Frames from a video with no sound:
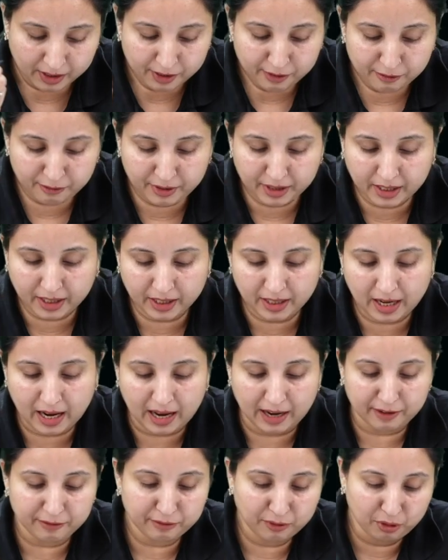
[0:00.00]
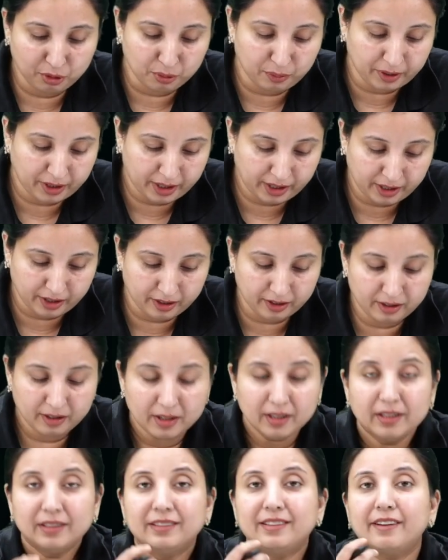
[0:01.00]
we can have over here
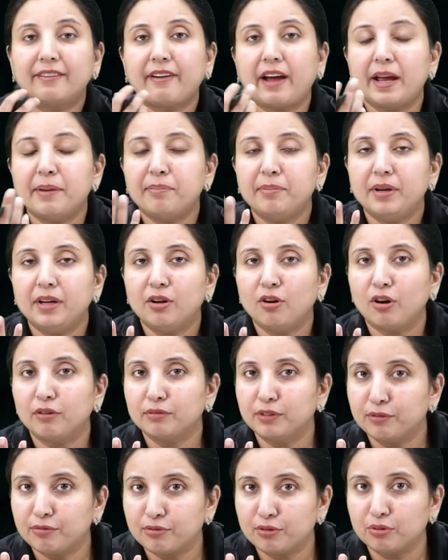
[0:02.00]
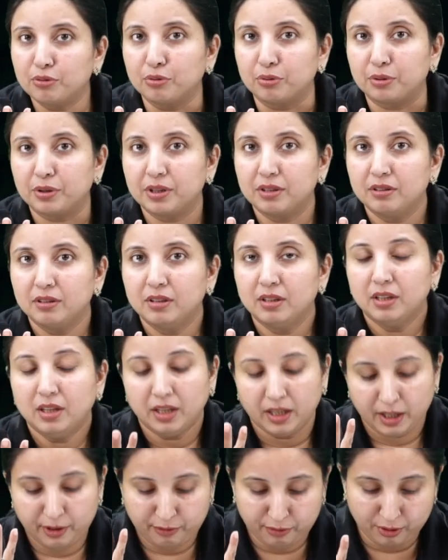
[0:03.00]
the ripening of the fruit.
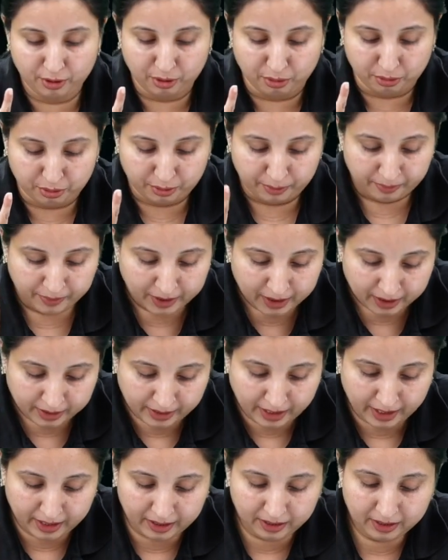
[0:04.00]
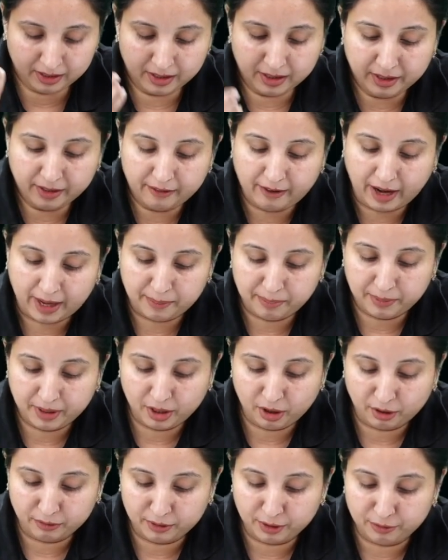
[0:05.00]
If you look, then
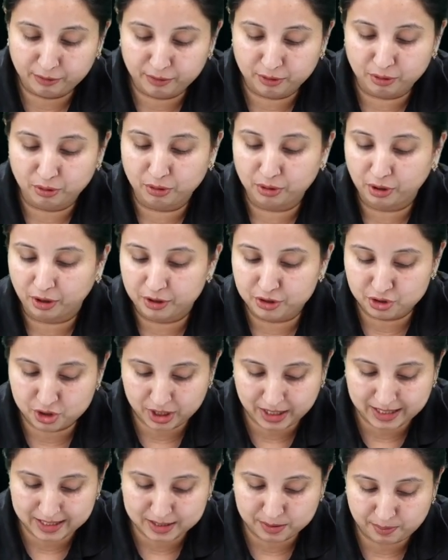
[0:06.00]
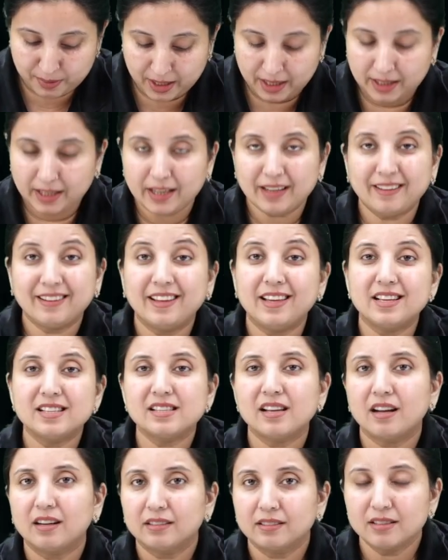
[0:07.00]
ripening of the fruit or cheese making, these
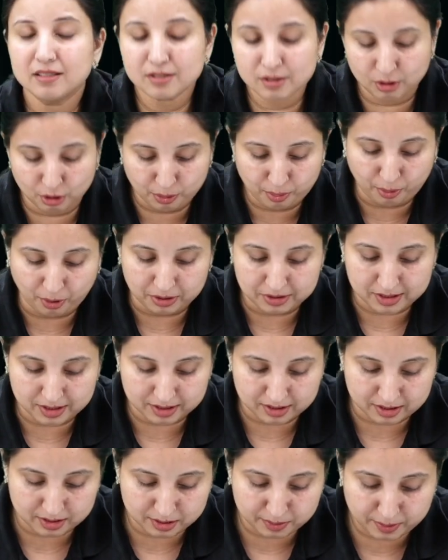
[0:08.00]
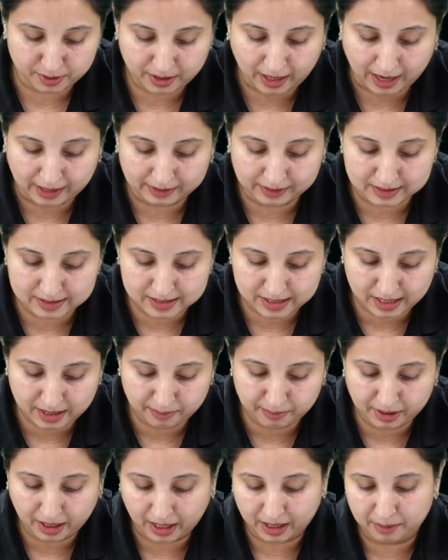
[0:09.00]
are the slow processes, but at the
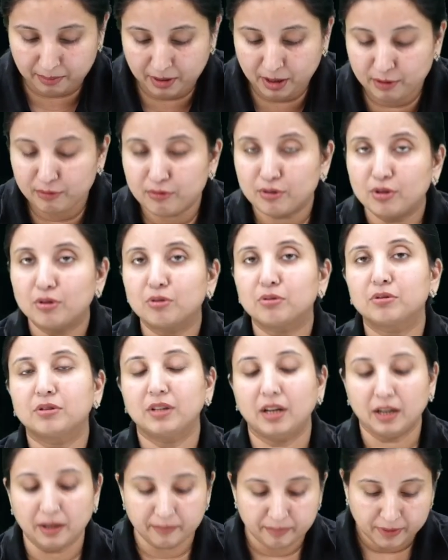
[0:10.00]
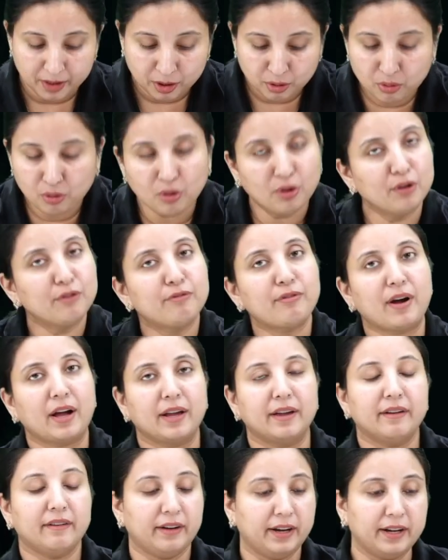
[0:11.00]
same time if you look the coal
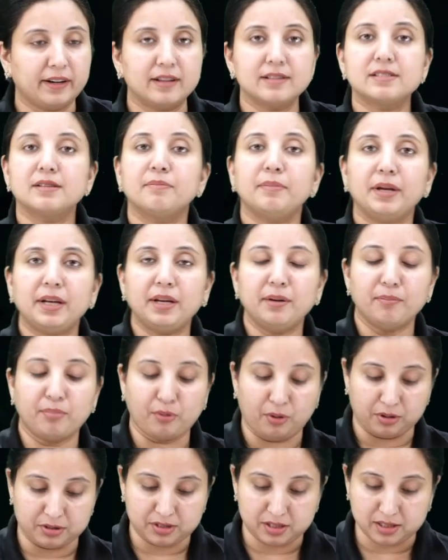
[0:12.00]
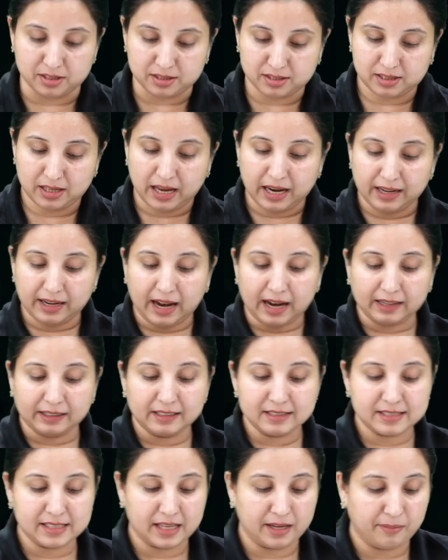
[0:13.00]
fire, it is a medium process, and at
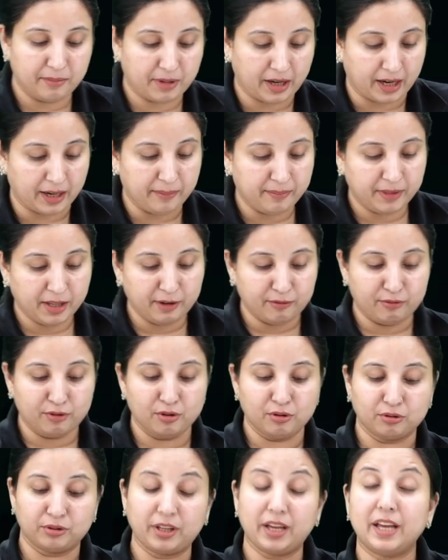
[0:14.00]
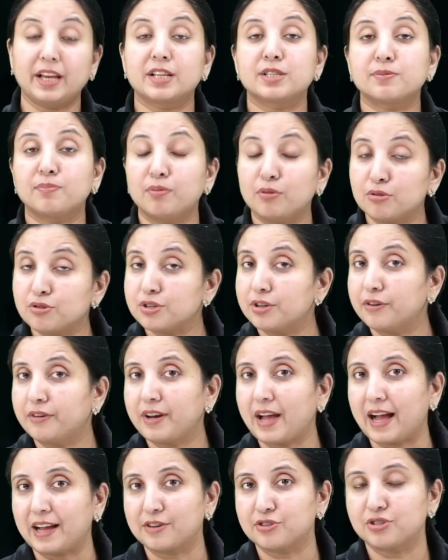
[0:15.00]
the same time if you look the explosion
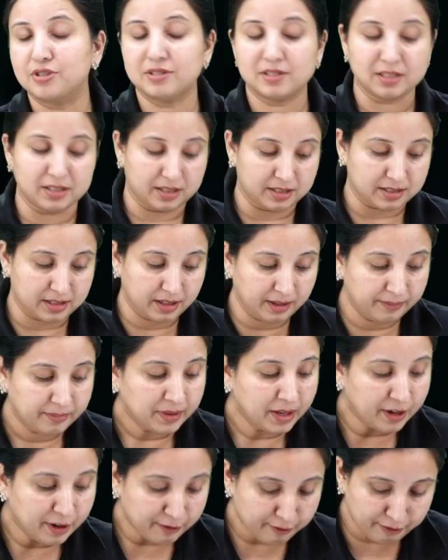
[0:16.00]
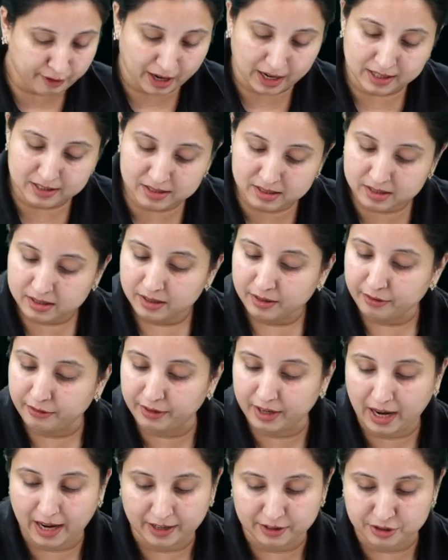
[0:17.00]
reactions, it is a fast
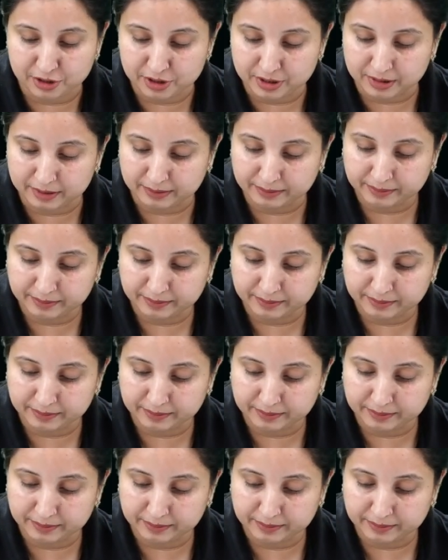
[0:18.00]
reaction.